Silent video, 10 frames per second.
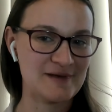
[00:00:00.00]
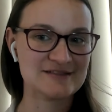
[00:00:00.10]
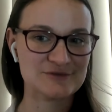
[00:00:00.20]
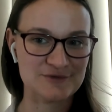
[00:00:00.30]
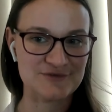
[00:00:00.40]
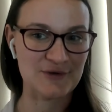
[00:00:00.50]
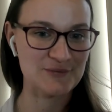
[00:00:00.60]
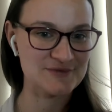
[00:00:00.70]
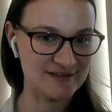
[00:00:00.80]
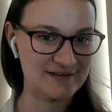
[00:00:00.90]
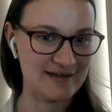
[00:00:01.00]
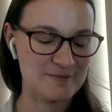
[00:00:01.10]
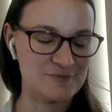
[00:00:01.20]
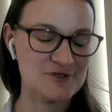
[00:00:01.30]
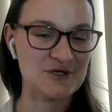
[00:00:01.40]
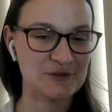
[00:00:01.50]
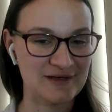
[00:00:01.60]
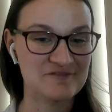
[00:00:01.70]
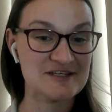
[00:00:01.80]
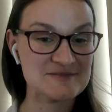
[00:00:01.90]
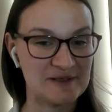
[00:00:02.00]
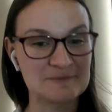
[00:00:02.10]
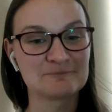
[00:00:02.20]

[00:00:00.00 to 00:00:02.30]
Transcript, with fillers: best results and um, return on investment.